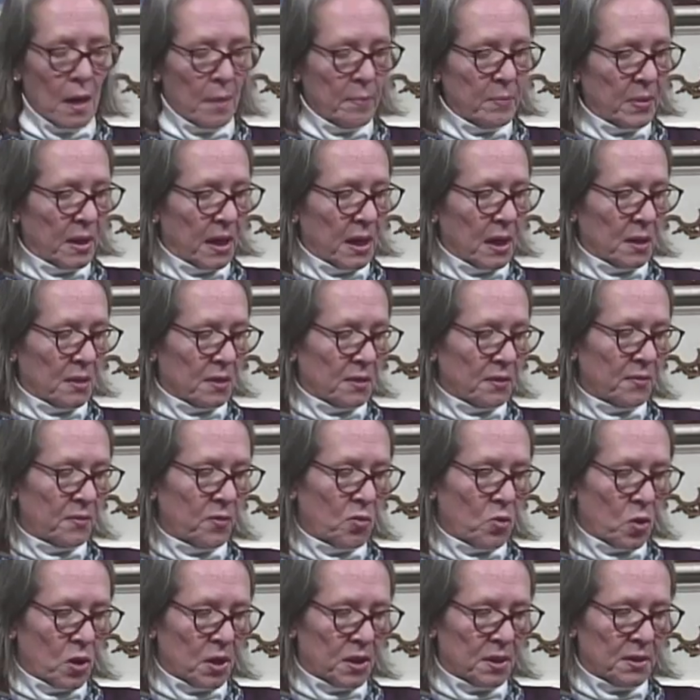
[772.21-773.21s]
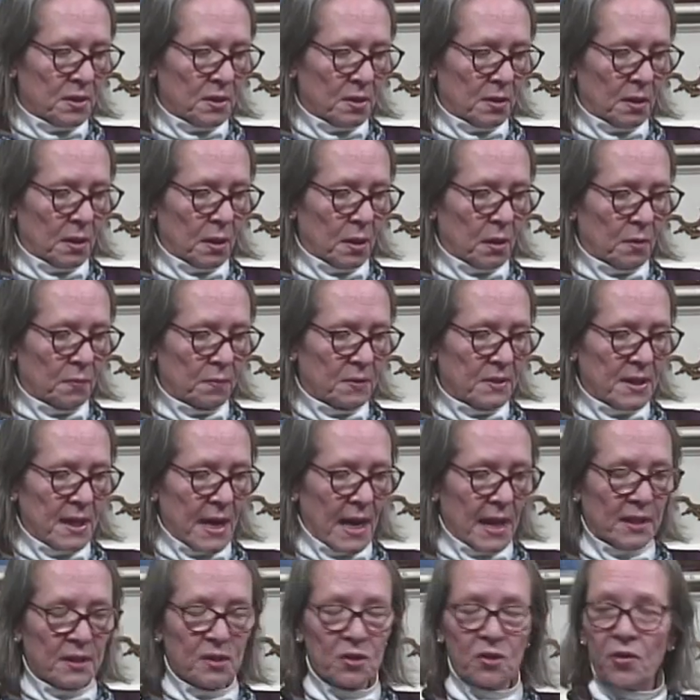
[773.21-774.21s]
because, of course, you know,
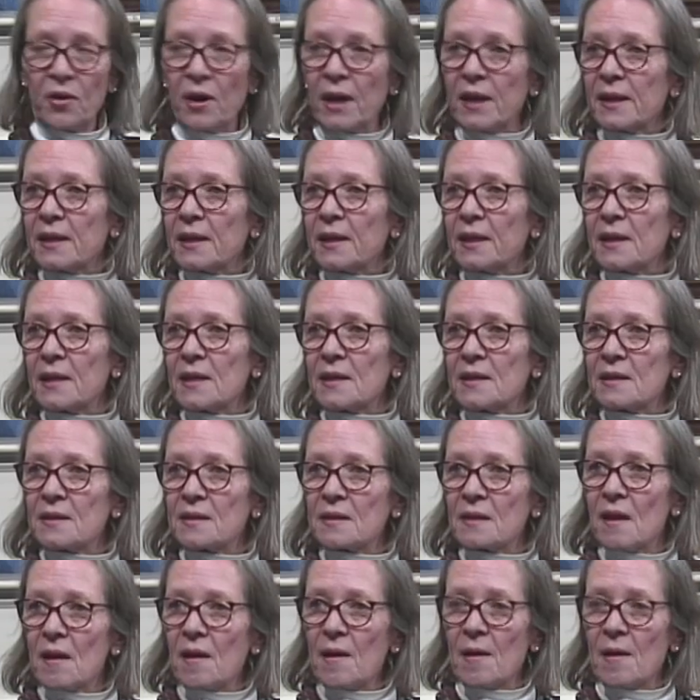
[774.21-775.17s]
tax credit is